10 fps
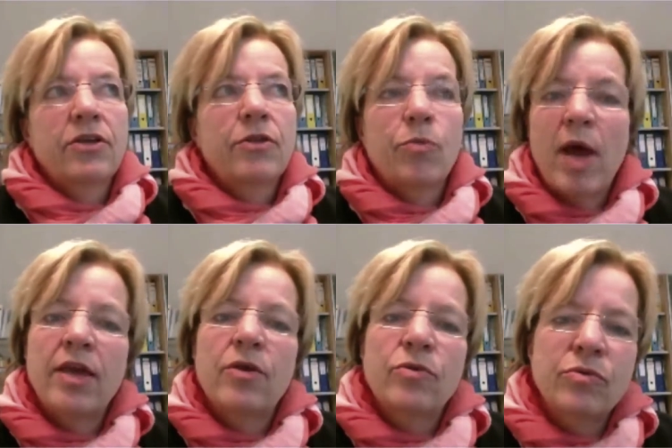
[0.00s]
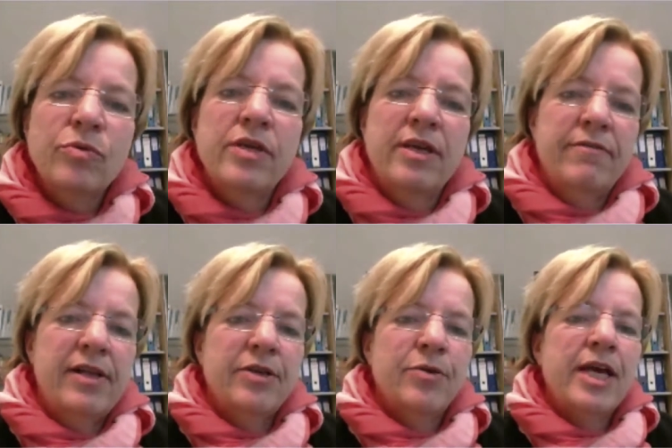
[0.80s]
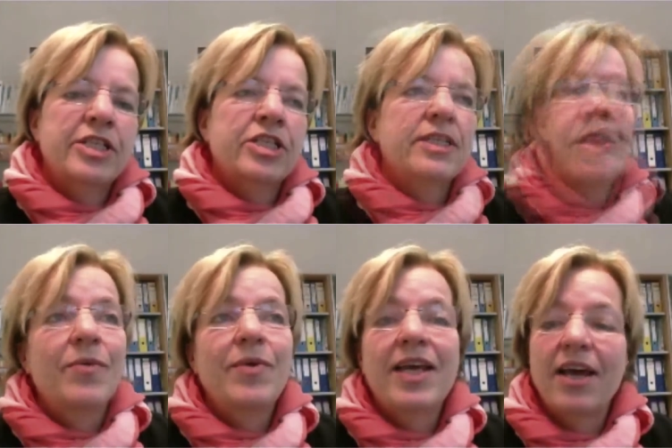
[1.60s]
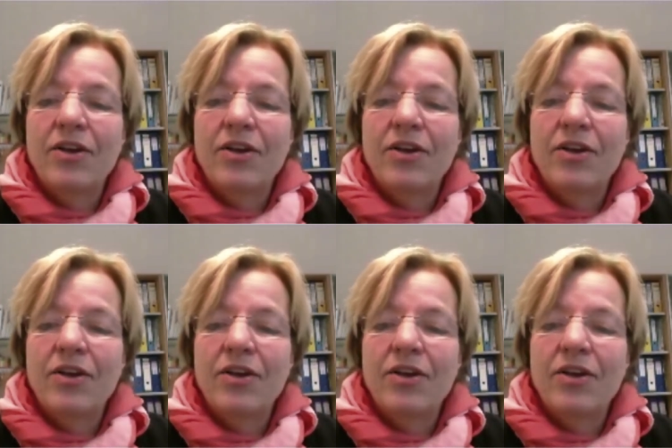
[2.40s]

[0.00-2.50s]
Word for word: on the way you do the evaluation. We can